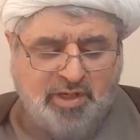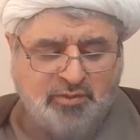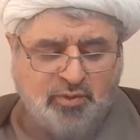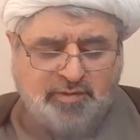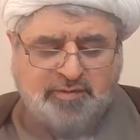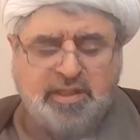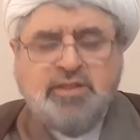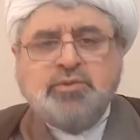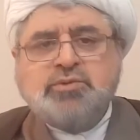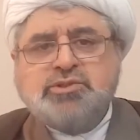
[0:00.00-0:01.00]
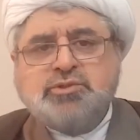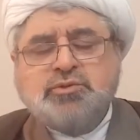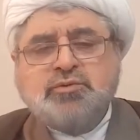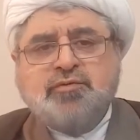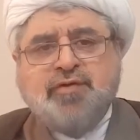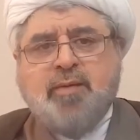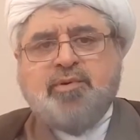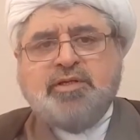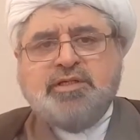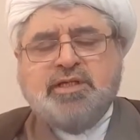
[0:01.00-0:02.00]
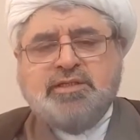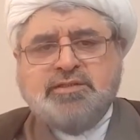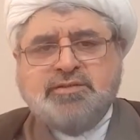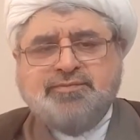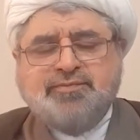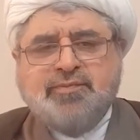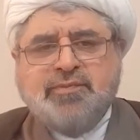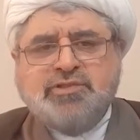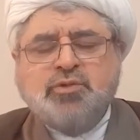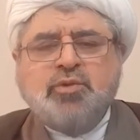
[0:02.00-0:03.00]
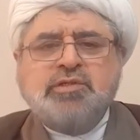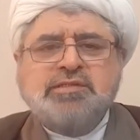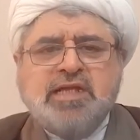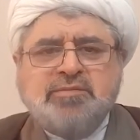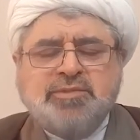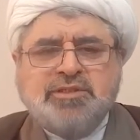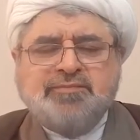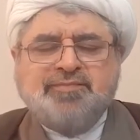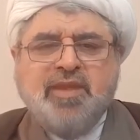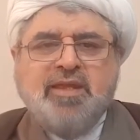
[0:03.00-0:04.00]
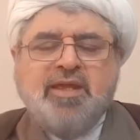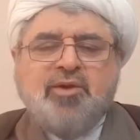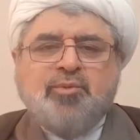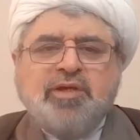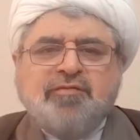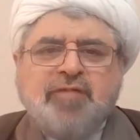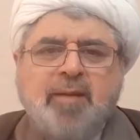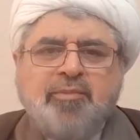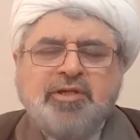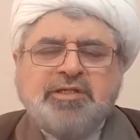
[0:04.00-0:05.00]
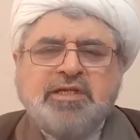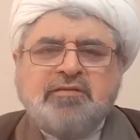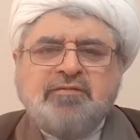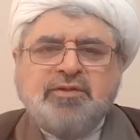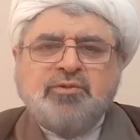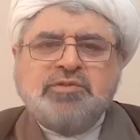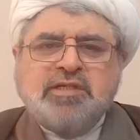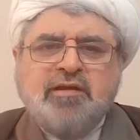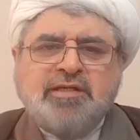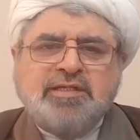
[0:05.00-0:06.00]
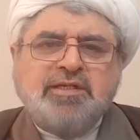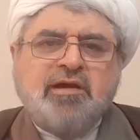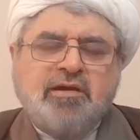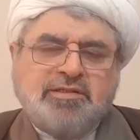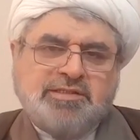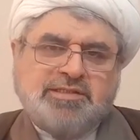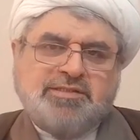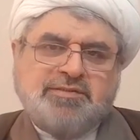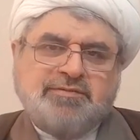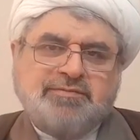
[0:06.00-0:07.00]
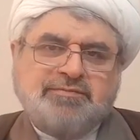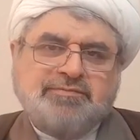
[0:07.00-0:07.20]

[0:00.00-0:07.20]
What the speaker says: by what they used to fabricate. So what does that mean? We fabricate views and ideas,